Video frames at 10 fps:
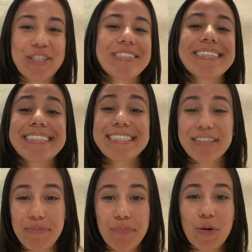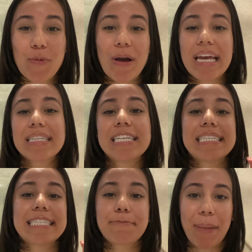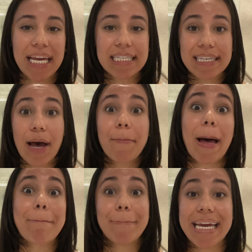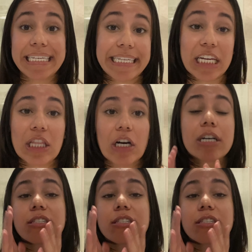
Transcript: just a simple way to spice up a basic look.